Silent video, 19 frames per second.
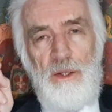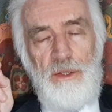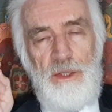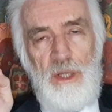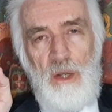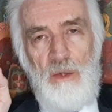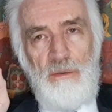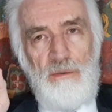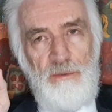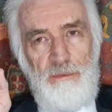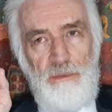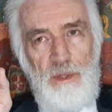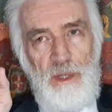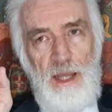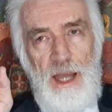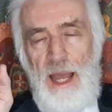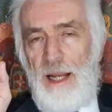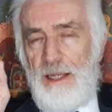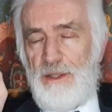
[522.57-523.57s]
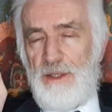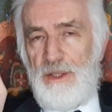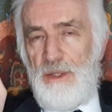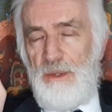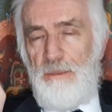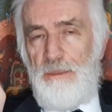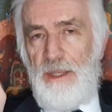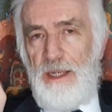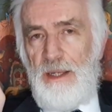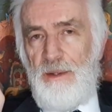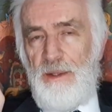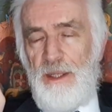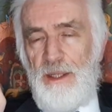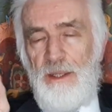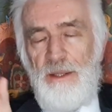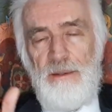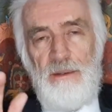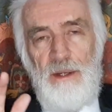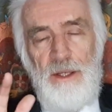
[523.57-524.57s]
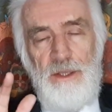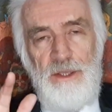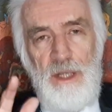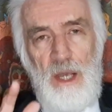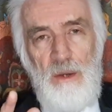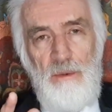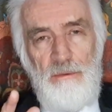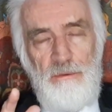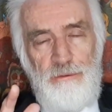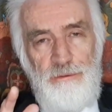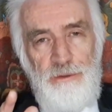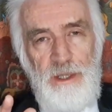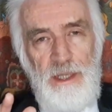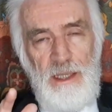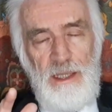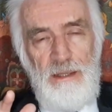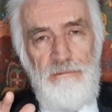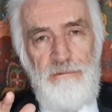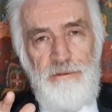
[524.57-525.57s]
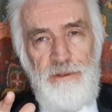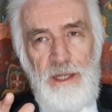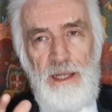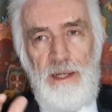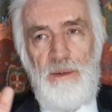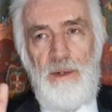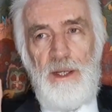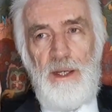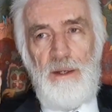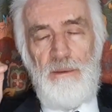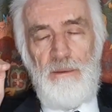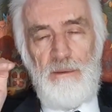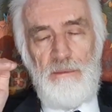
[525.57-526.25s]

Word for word: Don't act superior and don't feel inferior.